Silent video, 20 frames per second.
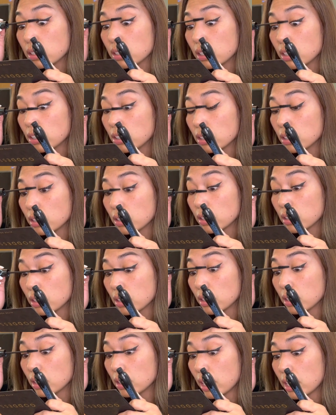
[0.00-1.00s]
or
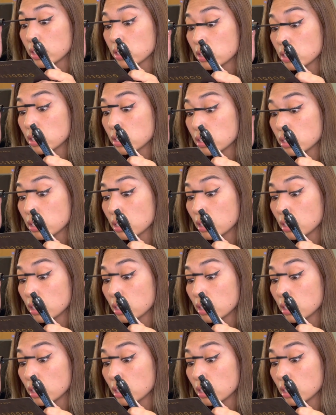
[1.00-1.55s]
the lashes,